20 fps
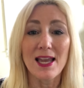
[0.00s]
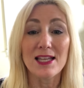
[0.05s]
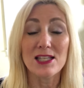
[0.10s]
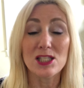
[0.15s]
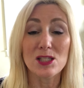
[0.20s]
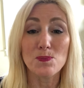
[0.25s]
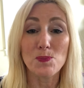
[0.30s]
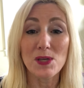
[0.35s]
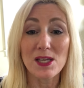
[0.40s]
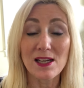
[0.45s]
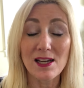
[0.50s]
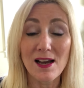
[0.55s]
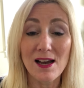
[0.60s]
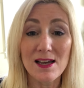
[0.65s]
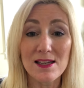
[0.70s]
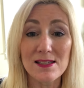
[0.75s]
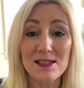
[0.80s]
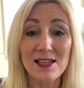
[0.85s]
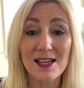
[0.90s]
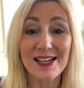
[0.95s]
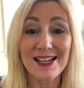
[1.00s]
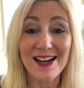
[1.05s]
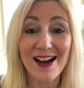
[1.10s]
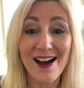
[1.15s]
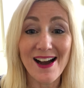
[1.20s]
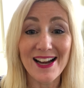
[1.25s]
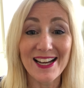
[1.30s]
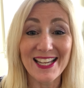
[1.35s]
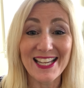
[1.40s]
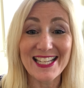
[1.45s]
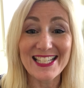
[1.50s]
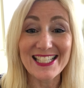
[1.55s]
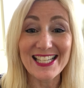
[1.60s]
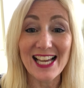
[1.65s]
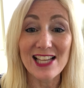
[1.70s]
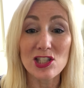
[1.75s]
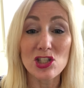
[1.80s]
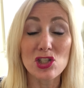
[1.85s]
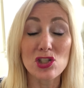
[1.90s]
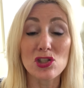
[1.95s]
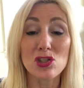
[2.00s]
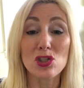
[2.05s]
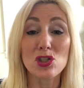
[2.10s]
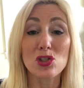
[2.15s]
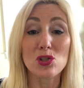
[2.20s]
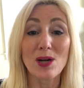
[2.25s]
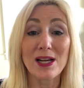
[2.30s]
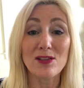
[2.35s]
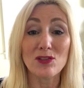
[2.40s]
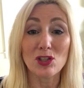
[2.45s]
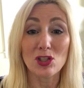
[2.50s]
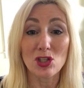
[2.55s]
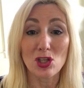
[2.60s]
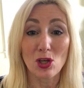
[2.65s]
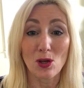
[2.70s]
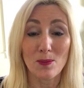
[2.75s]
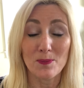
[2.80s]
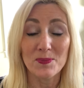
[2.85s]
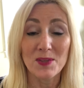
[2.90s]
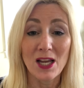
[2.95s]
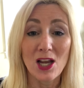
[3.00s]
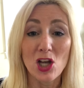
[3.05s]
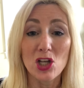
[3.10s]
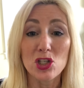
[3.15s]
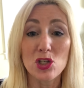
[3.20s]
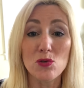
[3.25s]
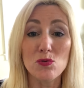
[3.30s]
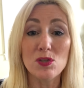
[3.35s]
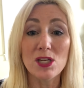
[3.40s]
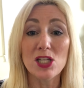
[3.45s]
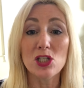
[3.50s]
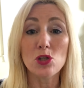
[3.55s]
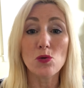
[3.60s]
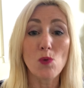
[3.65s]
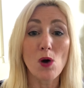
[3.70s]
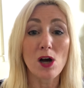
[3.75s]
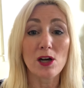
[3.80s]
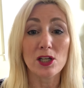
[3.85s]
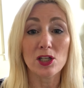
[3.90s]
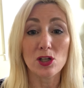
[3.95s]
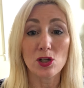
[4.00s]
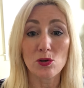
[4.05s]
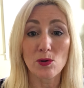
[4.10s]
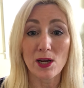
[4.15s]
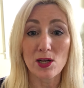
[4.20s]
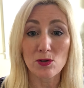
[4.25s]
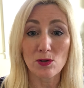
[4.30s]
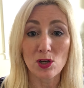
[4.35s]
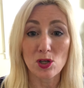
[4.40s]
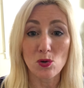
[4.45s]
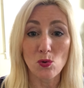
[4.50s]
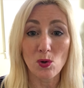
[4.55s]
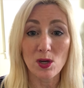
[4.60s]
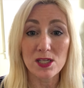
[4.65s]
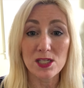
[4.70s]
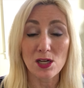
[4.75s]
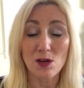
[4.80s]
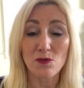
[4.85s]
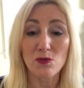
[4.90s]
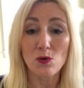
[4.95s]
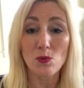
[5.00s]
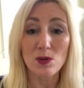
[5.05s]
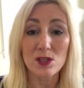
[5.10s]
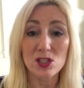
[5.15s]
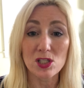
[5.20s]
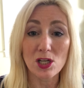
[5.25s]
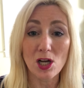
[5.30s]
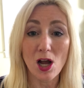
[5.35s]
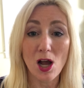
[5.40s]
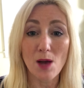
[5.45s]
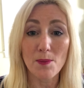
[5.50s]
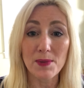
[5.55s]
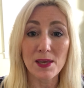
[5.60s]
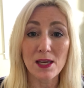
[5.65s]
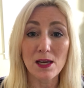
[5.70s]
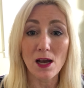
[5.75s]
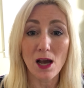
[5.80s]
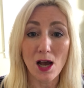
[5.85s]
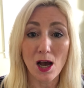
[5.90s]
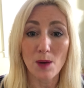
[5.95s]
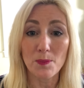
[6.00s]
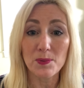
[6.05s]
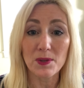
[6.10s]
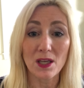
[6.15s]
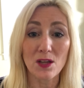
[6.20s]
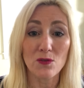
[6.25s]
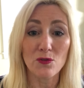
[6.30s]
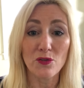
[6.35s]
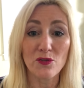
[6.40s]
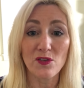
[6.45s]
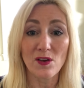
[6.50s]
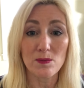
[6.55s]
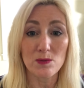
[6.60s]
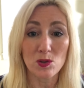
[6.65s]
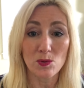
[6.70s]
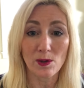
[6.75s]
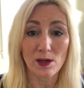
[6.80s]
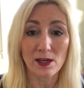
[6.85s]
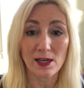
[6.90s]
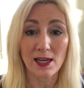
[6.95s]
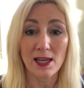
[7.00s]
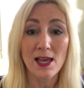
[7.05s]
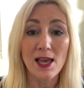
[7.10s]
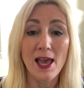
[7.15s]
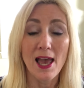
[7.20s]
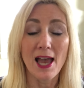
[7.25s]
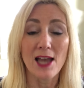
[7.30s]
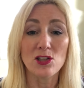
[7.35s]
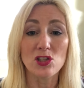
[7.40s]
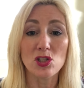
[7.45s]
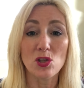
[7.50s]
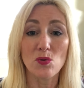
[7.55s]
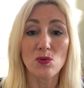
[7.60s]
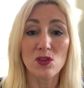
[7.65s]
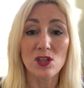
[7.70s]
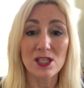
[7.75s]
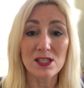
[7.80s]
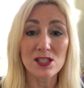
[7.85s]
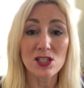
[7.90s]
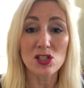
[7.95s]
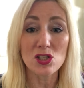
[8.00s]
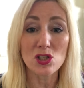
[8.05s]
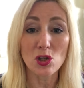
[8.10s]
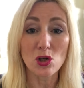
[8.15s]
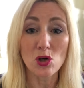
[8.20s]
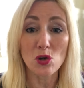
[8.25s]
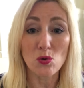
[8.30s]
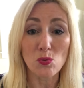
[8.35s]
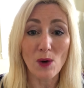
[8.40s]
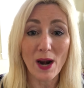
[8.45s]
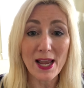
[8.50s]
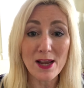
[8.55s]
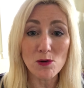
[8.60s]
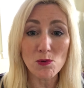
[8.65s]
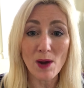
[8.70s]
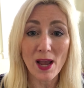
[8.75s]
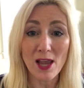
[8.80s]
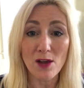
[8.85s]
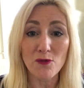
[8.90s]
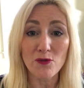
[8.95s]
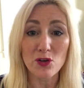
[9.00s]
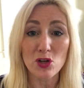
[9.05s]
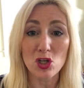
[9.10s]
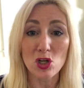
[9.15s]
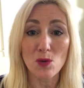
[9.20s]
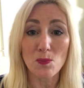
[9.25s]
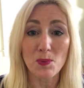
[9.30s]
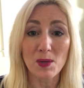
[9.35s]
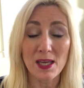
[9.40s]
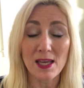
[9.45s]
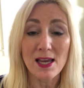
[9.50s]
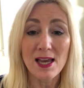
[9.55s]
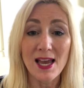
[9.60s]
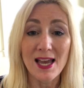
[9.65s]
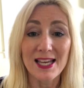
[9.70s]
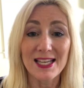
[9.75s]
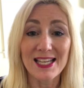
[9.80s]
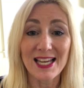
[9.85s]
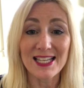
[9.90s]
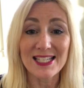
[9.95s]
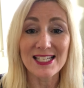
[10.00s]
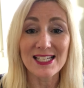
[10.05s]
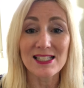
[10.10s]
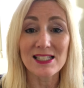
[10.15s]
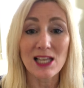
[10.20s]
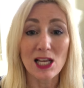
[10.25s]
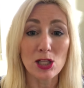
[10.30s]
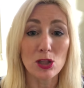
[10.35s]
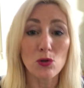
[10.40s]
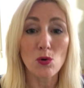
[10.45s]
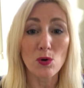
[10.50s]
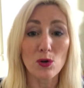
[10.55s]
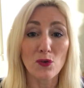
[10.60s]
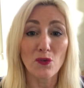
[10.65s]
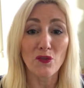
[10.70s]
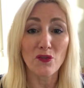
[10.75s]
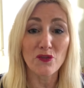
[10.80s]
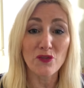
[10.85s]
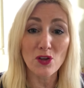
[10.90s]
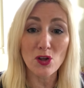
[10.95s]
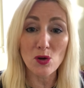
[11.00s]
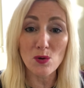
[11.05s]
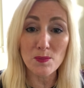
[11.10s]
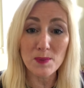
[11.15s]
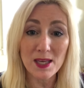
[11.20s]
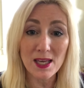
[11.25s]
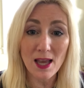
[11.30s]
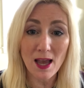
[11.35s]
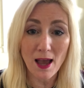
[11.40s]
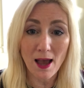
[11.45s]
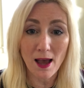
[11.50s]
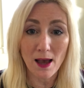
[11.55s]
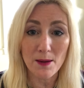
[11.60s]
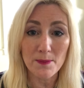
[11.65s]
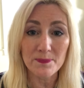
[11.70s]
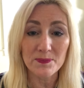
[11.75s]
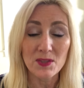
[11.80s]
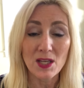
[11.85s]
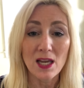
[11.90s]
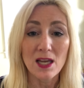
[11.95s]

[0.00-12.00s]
it's because God intends to strengthen you. You need to walk in a greater anointing for what's coming up in February. And so this is a great way for you to begin to say, Lord, fill me up.